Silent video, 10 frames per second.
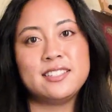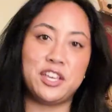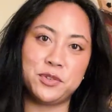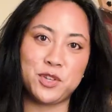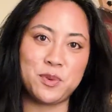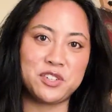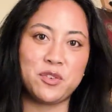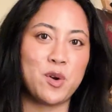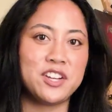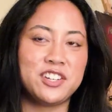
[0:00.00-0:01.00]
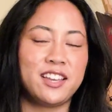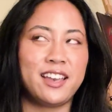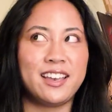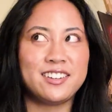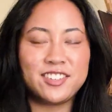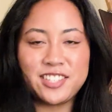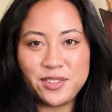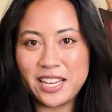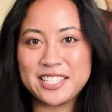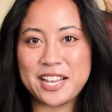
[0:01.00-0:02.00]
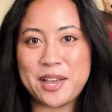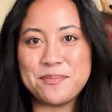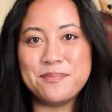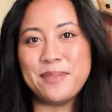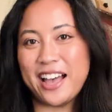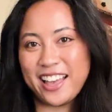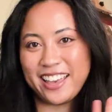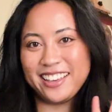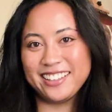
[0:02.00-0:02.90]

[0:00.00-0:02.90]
Thank you so much for watching, and I'll see you next time. Bye!